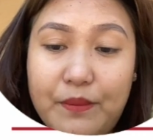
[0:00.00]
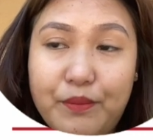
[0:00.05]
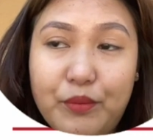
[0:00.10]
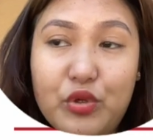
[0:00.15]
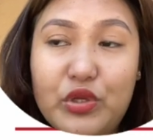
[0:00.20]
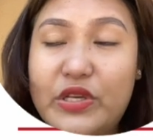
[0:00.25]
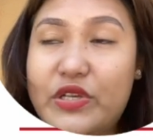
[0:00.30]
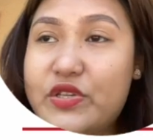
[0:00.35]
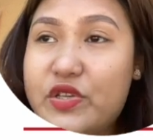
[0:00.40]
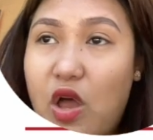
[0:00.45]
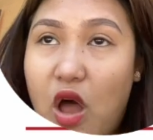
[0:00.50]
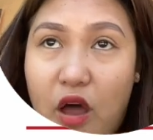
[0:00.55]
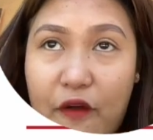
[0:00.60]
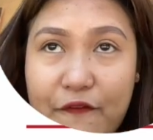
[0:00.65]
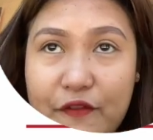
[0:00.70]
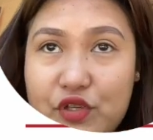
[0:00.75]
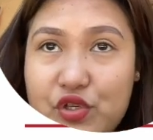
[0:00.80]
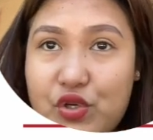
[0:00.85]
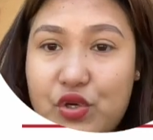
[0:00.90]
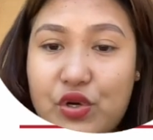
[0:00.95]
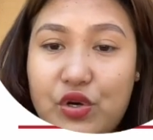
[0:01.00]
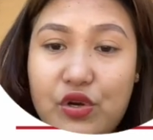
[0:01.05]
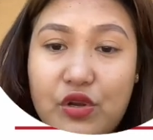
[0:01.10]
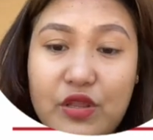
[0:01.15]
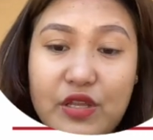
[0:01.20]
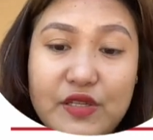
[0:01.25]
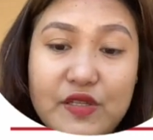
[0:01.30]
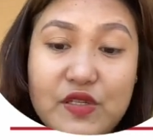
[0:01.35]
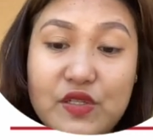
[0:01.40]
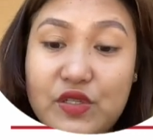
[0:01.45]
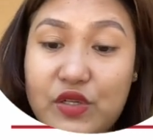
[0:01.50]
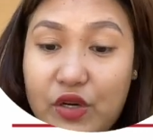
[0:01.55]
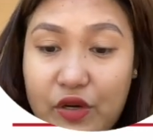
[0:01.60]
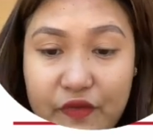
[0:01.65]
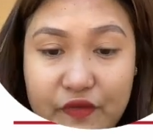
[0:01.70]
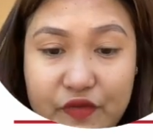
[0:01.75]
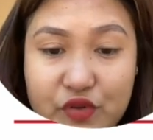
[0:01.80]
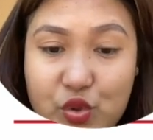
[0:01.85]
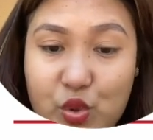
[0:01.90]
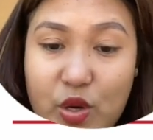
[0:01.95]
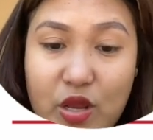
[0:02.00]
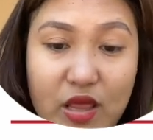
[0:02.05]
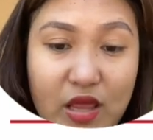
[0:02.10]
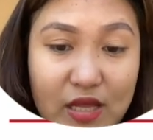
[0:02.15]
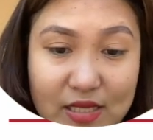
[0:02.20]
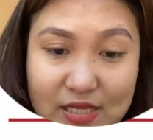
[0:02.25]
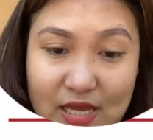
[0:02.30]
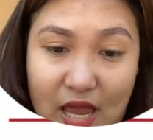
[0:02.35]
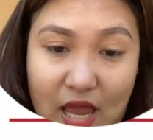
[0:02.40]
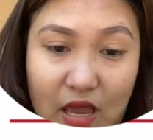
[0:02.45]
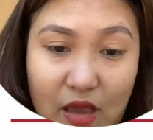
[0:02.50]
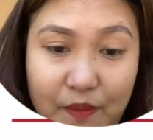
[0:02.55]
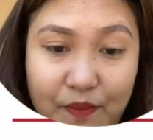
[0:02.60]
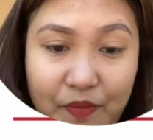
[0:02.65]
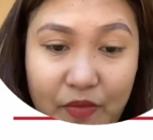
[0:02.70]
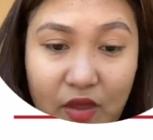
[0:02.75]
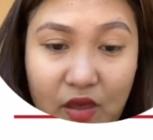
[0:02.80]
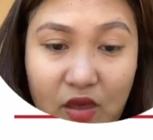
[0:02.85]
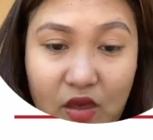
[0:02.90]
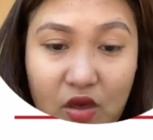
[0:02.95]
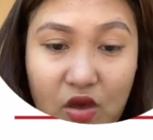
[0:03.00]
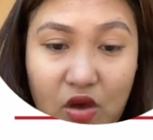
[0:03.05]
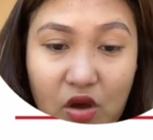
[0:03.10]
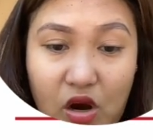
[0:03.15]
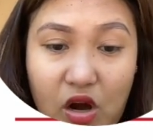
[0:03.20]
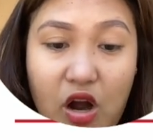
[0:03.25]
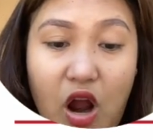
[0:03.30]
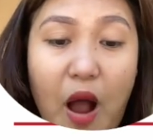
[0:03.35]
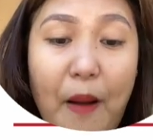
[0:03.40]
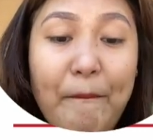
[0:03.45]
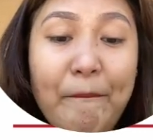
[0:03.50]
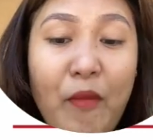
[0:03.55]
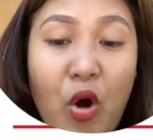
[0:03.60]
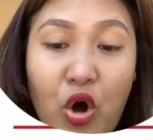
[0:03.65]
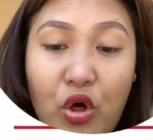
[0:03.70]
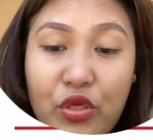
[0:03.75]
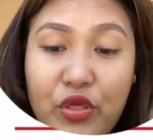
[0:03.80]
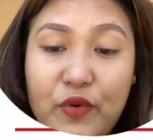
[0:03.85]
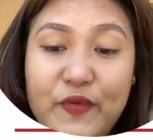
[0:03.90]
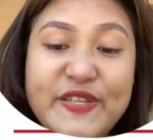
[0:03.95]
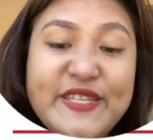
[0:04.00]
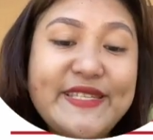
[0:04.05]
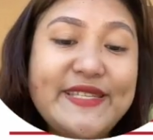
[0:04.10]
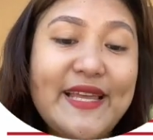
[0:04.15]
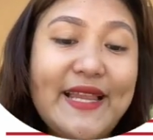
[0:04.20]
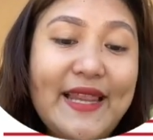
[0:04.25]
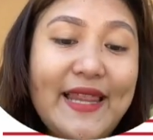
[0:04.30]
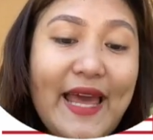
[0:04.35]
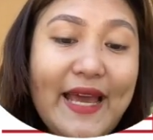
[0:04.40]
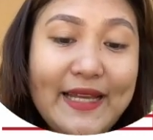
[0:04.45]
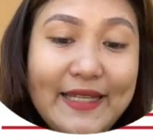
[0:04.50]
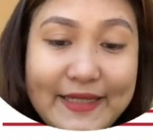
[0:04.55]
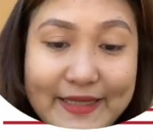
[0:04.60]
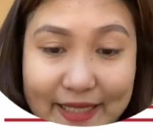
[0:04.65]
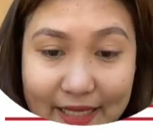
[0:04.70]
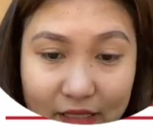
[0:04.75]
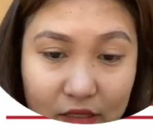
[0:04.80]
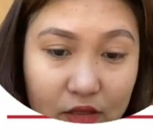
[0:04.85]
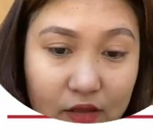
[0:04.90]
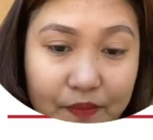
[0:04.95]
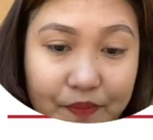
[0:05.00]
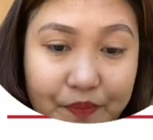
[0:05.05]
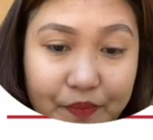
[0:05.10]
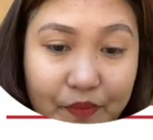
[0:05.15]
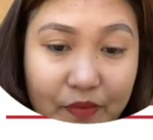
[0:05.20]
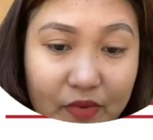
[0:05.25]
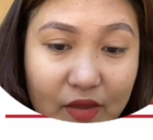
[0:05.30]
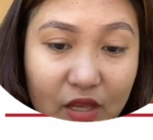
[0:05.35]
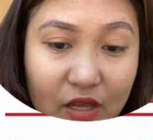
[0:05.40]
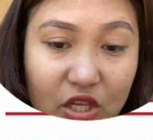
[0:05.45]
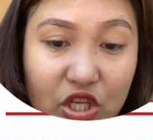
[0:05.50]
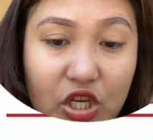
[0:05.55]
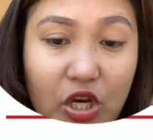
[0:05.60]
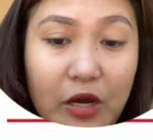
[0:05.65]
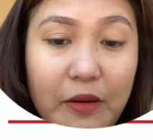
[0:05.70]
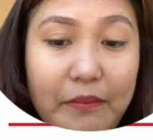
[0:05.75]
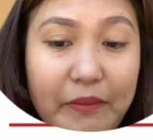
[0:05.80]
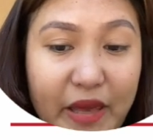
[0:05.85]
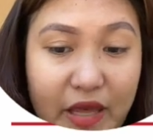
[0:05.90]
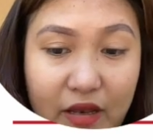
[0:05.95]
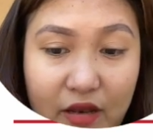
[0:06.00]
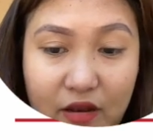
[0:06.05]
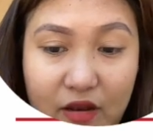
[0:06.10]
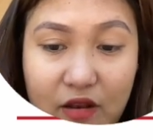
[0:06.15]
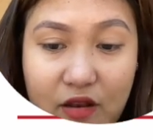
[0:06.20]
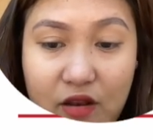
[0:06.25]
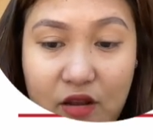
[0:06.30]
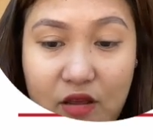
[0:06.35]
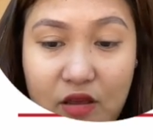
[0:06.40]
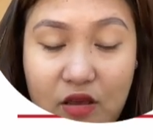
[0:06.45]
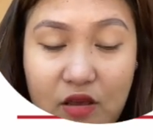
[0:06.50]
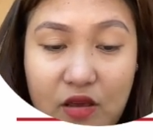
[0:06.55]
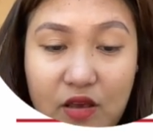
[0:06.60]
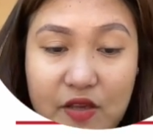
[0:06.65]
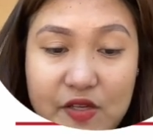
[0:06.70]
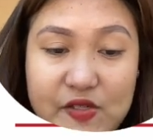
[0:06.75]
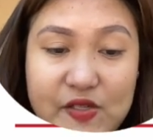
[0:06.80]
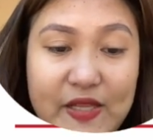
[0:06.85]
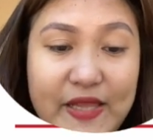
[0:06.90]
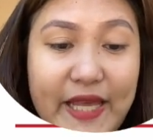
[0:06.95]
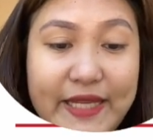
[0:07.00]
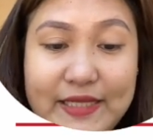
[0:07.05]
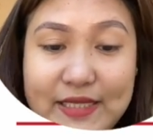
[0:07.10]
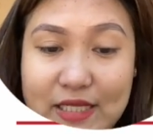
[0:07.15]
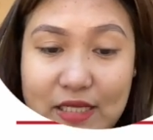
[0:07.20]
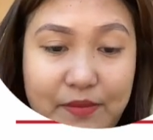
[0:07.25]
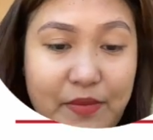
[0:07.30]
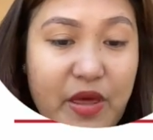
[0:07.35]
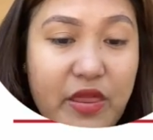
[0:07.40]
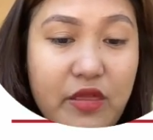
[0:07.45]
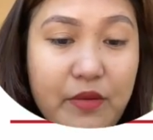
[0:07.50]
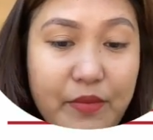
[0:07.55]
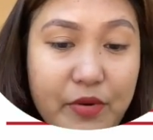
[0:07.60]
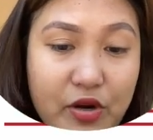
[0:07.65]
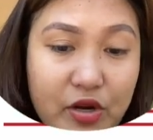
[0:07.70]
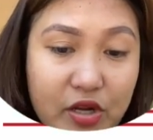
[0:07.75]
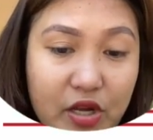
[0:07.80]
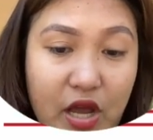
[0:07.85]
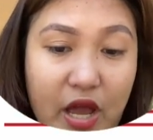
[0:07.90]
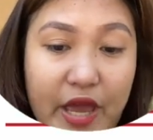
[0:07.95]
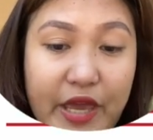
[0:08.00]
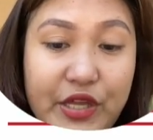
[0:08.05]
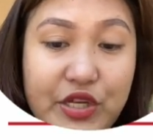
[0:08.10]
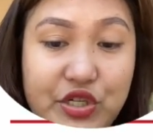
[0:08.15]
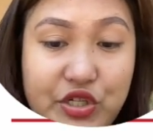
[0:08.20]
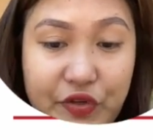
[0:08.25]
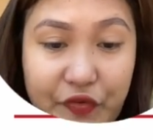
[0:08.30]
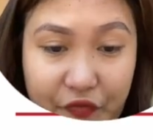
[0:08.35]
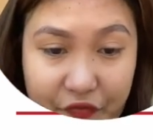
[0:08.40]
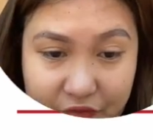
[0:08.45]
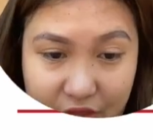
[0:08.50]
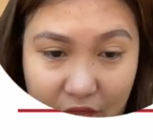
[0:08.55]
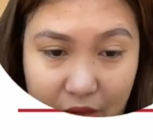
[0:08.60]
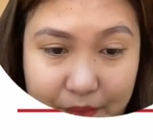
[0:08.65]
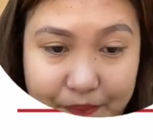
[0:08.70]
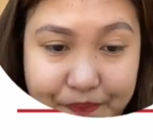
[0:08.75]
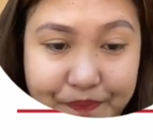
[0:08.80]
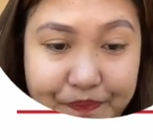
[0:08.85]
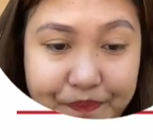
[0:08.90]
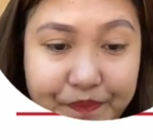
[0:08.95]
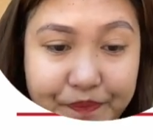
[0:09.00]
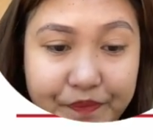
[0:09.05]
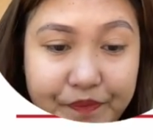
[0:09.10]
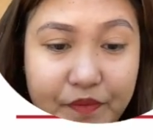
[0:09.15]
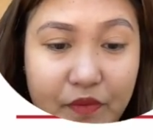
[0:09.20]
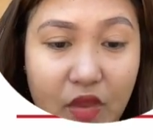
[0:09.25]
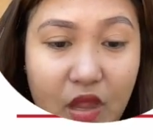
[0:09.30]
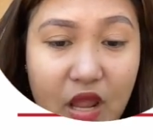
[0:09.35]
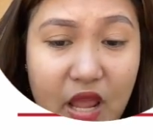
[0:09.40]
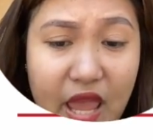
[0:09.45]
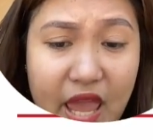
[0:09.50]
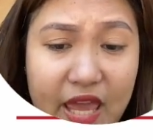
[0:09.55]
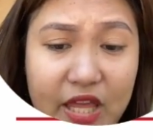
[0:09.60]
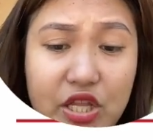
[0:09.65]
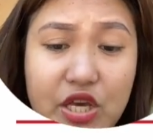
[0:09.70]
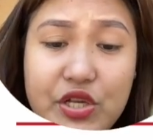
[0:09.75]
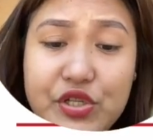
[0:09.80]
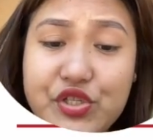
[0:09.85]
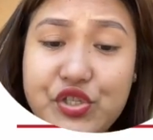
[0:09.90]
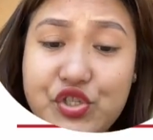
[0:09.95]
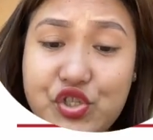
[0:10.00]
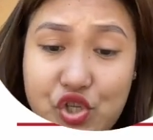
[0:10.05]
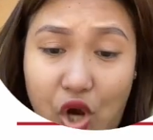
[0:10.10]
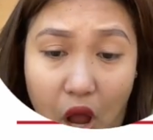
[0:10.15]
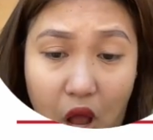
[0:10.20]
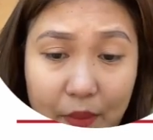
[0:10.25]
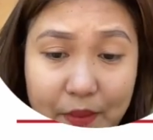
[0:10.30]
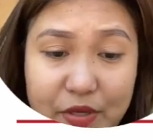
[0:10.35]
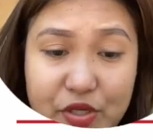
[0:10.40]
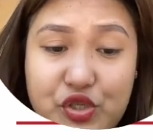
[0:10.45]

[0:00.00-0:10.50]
police officer that served during that time are among those selected young men selected by the barangay chieftain. And its job